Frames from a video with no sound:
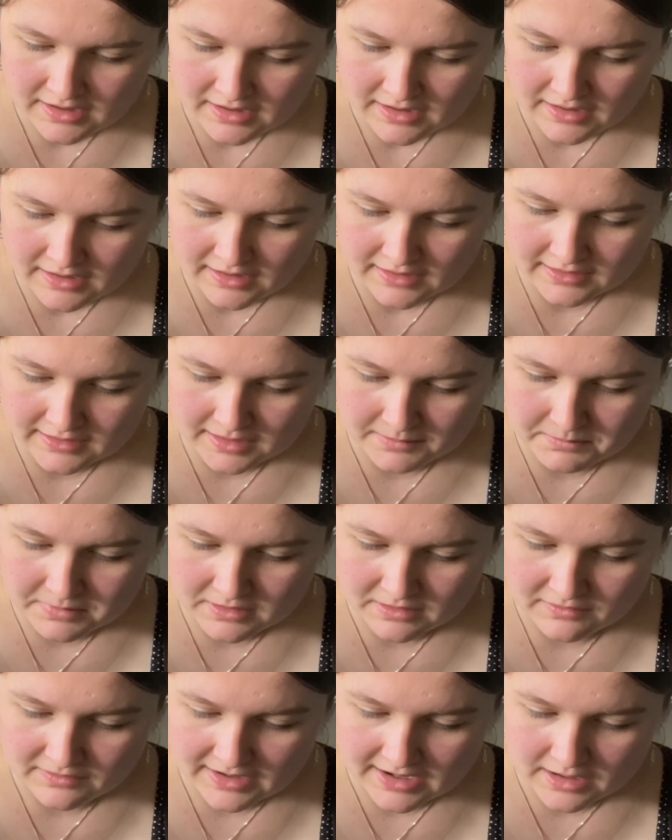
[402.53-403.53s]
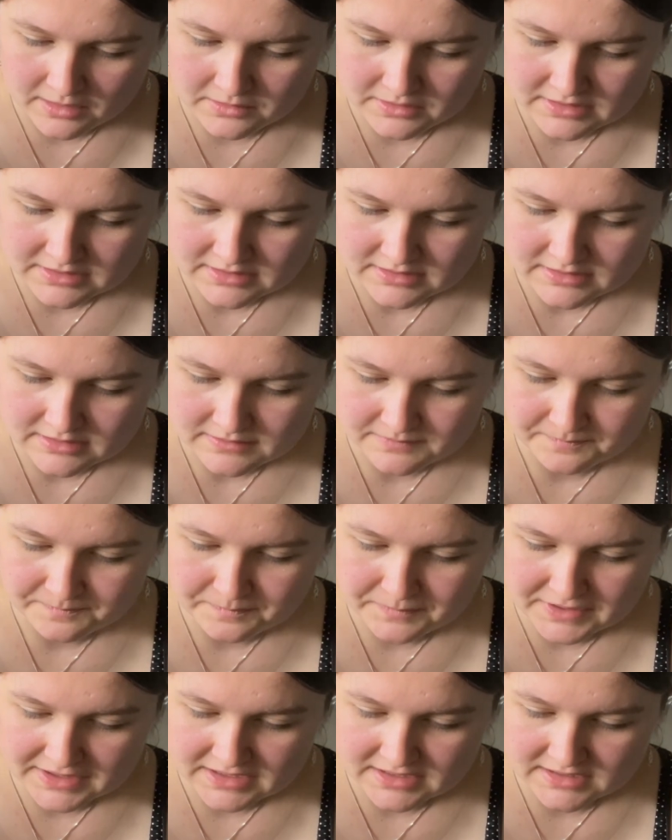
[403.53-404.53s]
a couple of hours
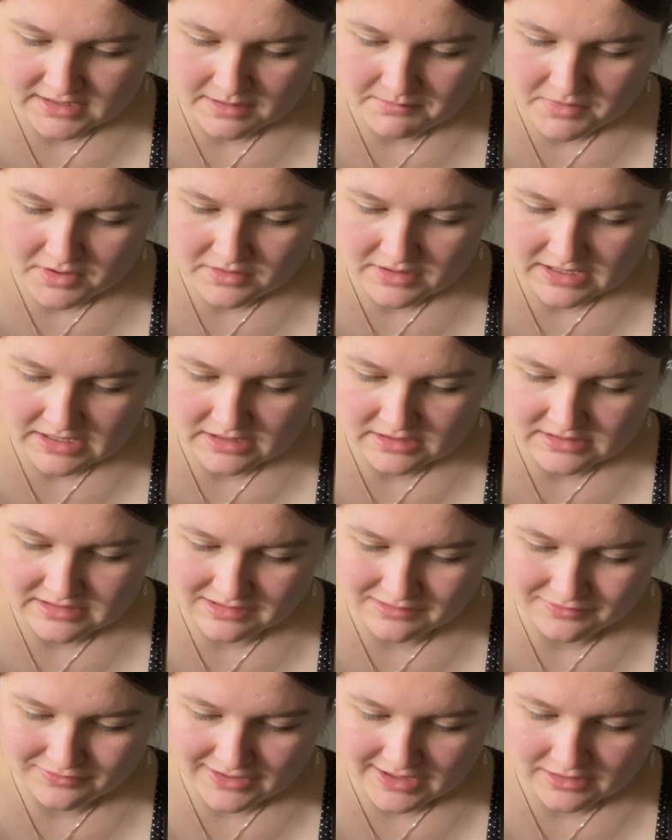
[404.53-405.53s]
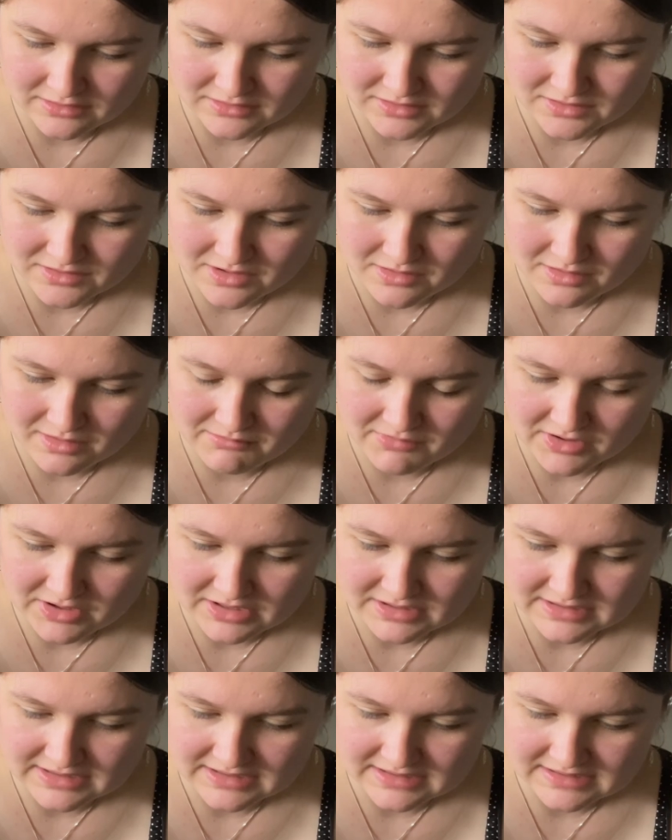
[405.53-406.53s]
because I'm only using fragrance oil, I'm not
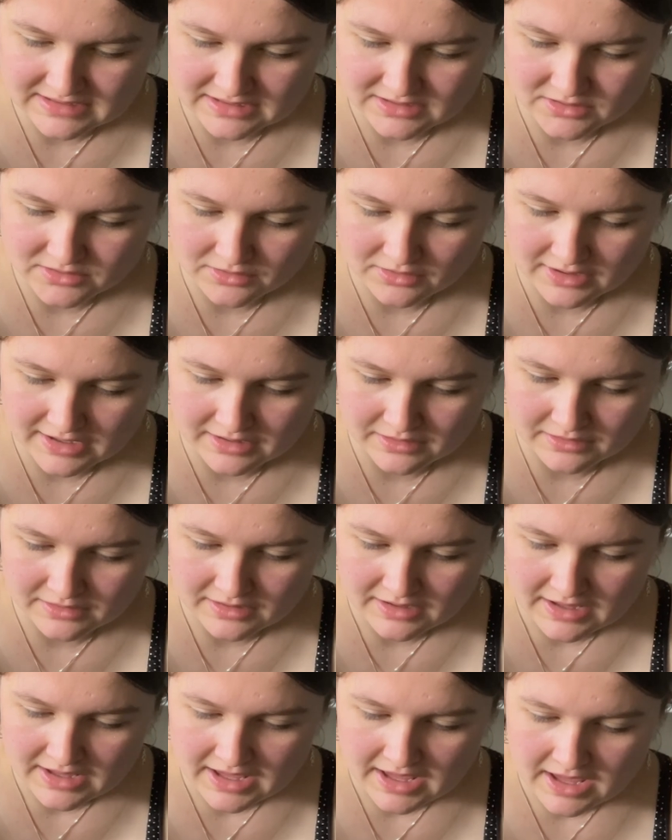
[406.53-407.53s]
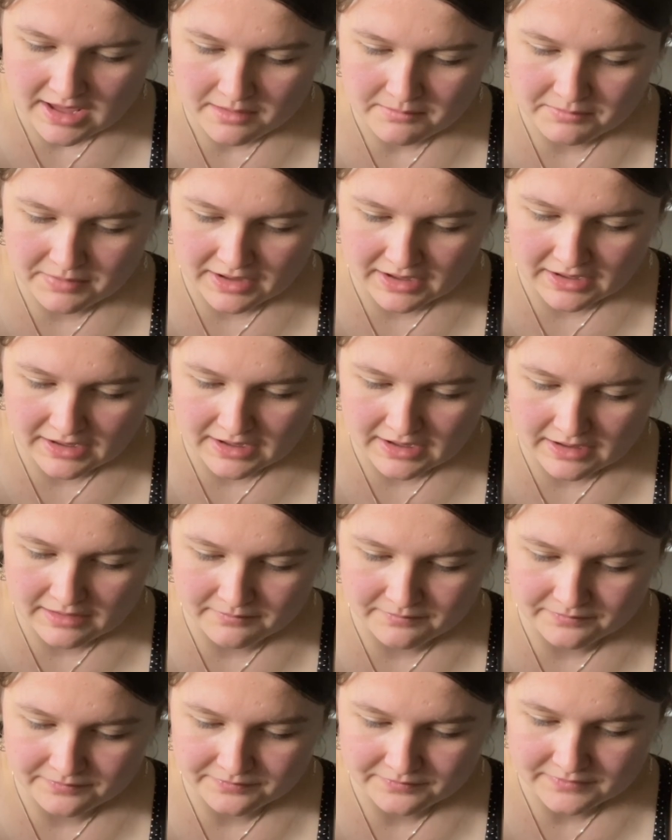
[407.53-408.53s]
using essential oil, but
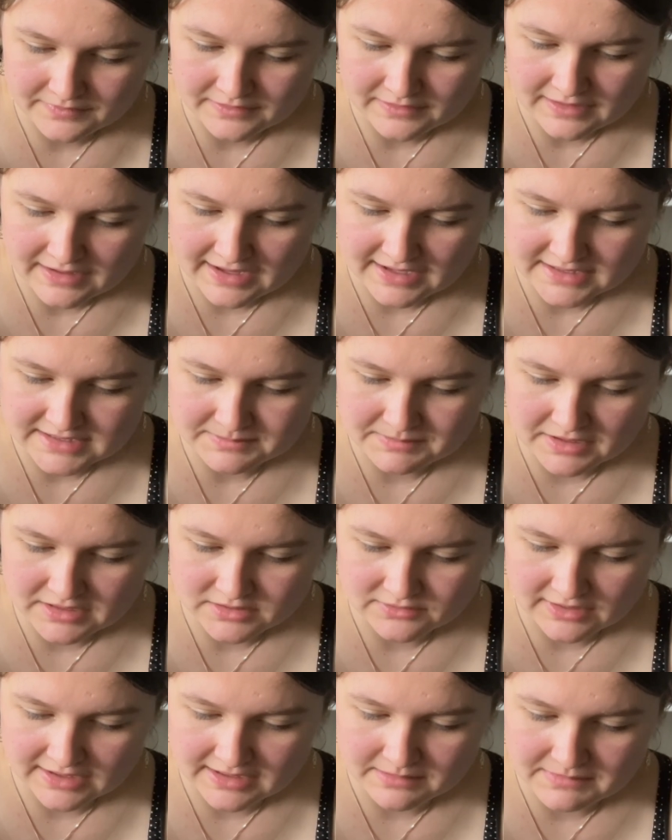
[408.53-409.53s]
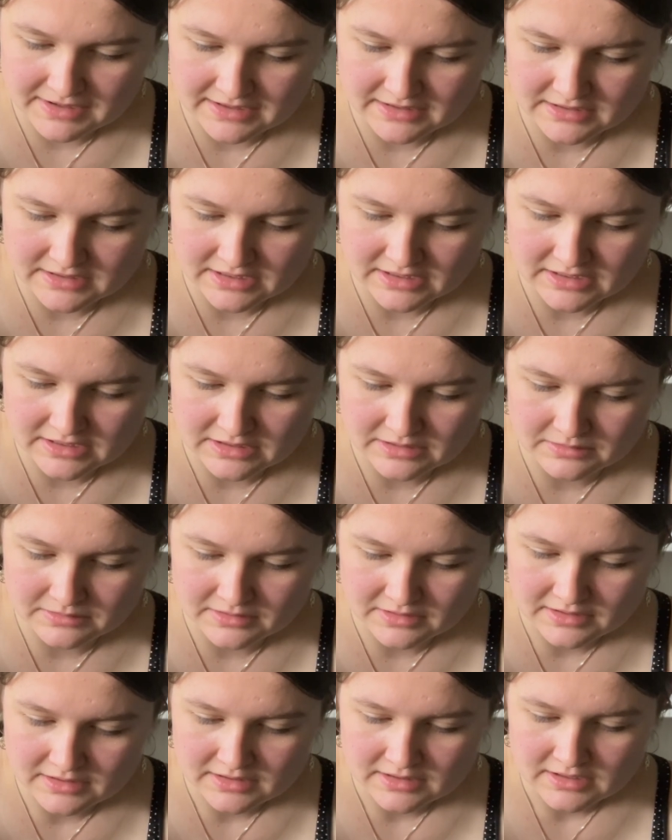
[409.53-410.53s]
experts recommend that you
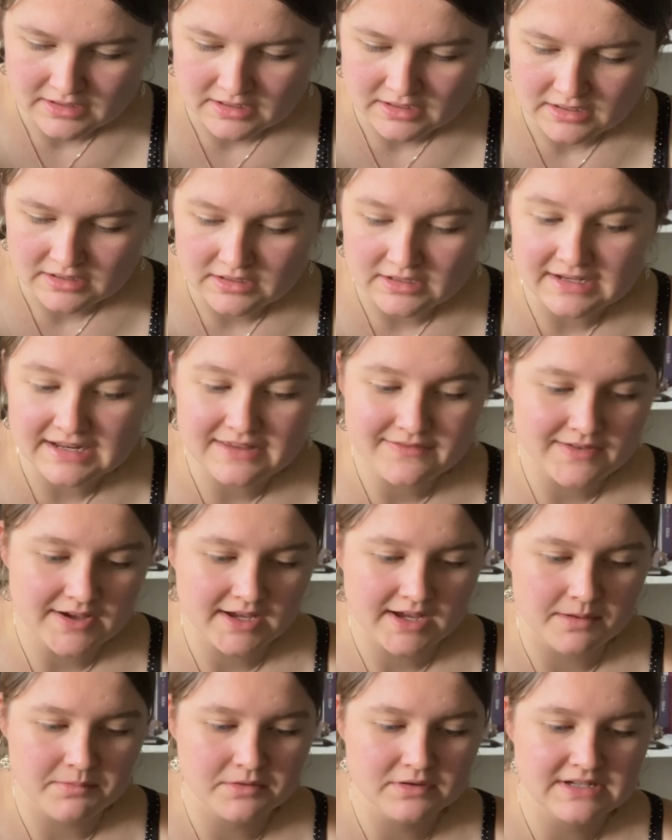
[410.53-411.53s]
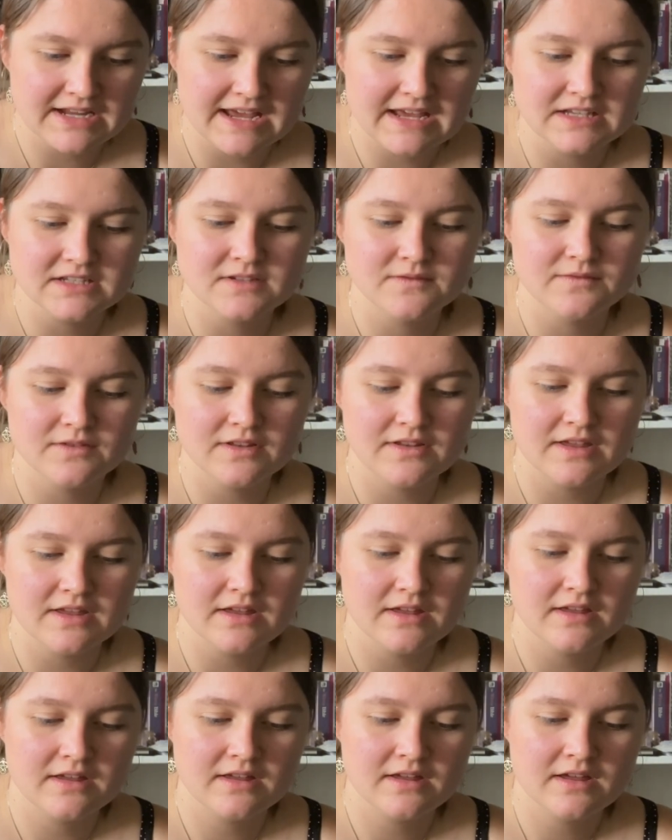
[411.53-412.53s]
leave it a couple of days
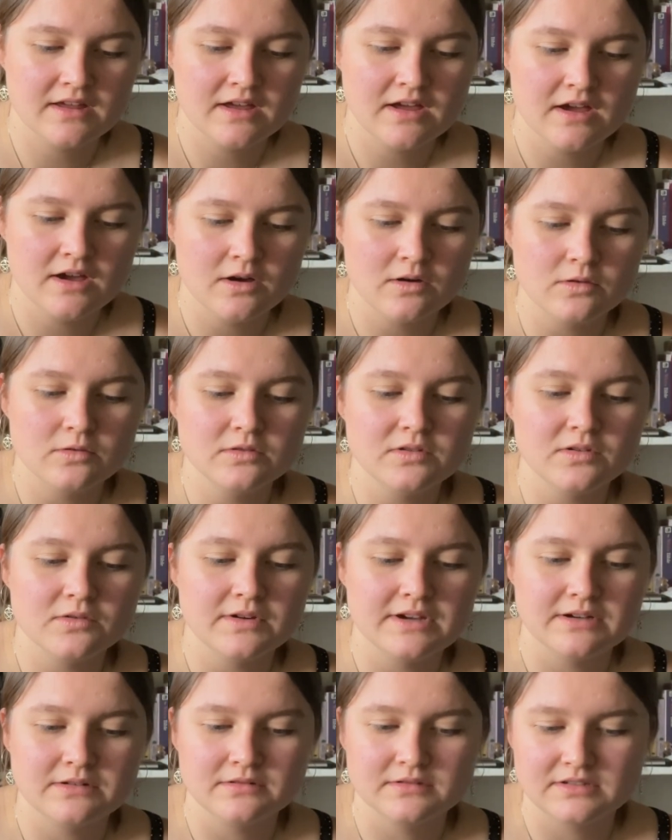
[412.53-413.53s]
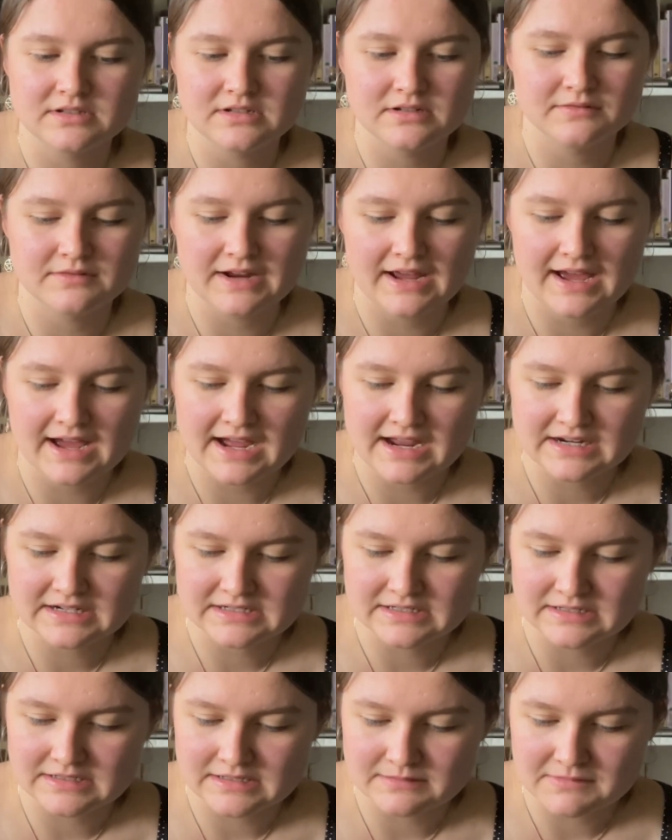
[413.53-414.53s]
for all the oils to
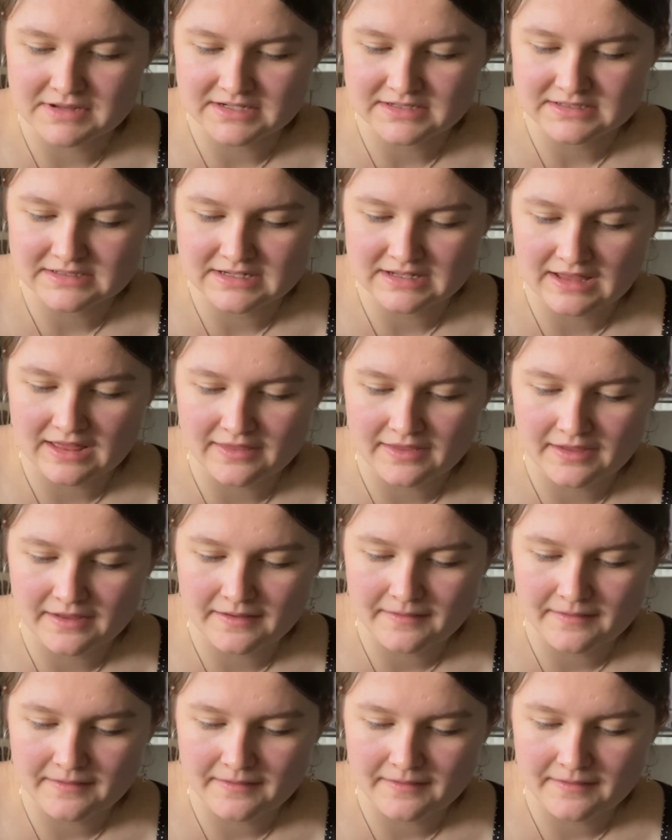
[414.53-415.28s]
react and to mix together.